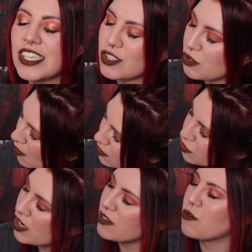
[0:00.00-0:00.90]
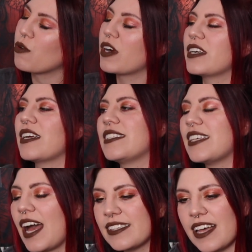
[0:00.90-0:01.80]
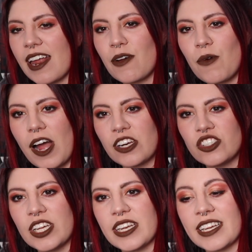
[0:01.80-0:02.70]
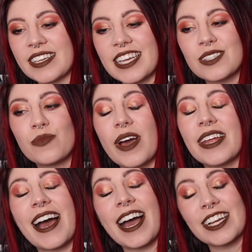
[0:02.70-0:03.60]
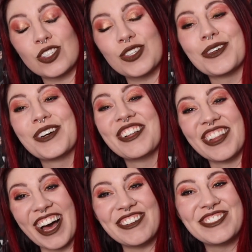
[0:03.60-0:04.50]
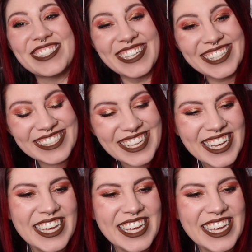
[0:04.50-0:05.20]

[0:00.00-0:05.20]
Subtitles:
So I was ready for it. I sat down, I watched it, and guess what? I too loved it.